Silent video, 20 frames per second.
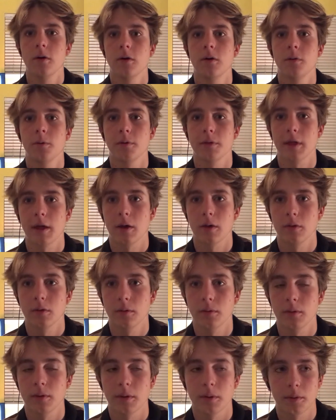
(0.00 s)

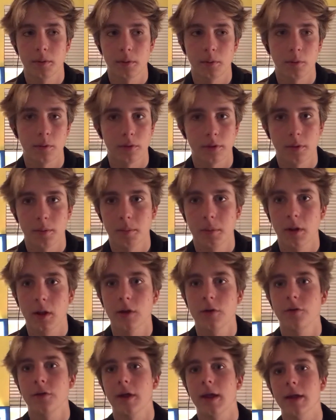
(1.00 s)
with the
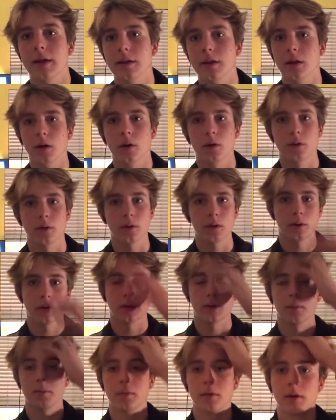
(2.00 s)
bloodshed, you know,
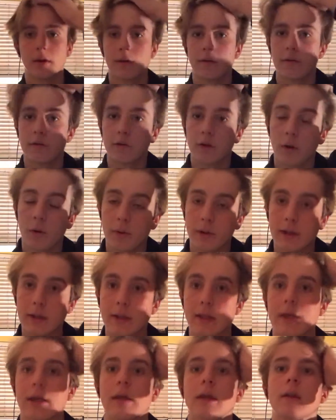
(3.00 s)
and the blood flowing,
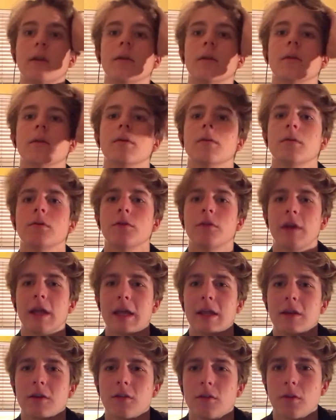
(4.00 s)
they can
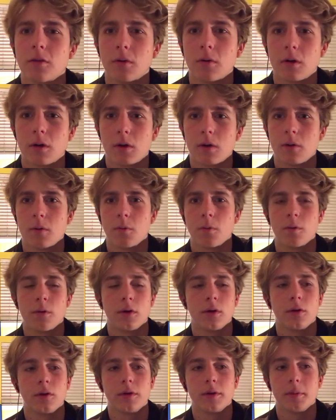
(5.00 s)
change the
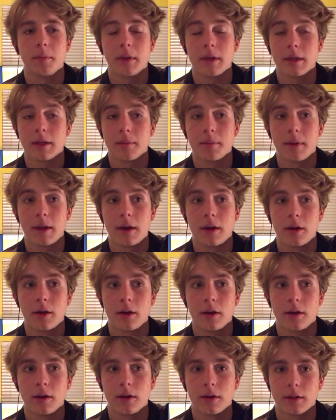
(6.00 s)
world and make it better
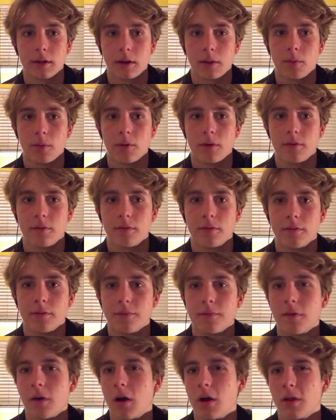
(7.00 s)
and get rid of
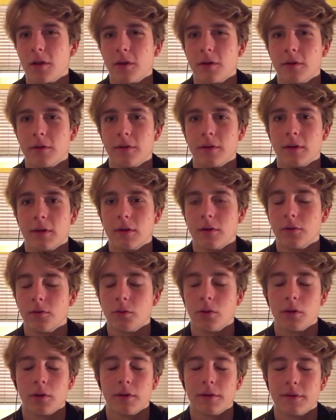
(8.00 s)
fathers and do
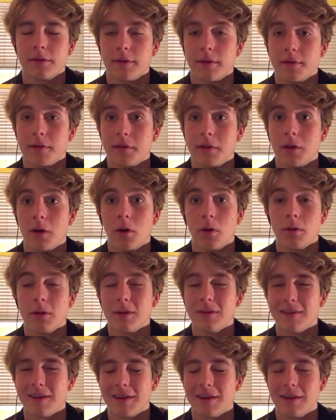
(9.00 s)
all this stuff. All
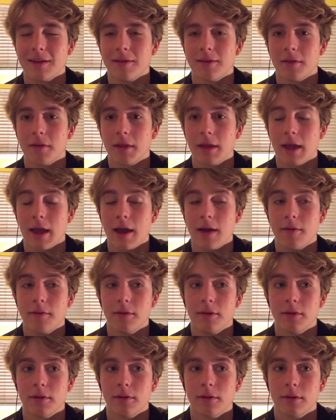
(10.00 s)
these ideas that they
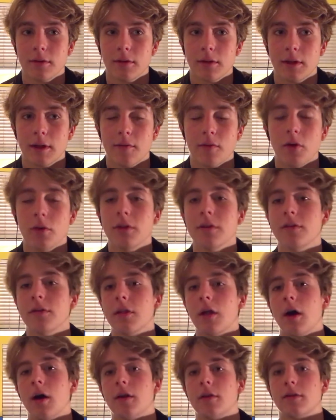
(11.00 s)
have all these
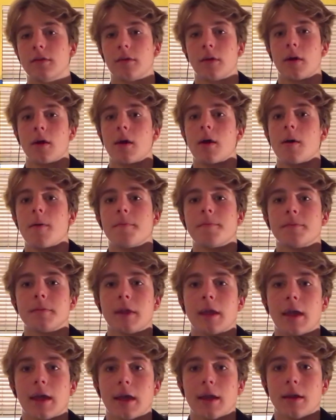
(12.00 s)
thoughts,
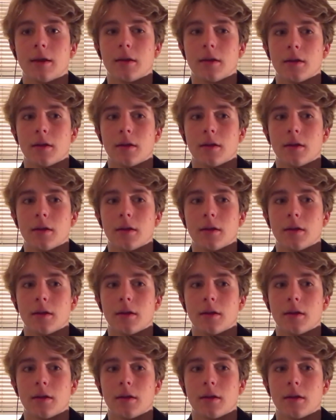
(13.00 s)
and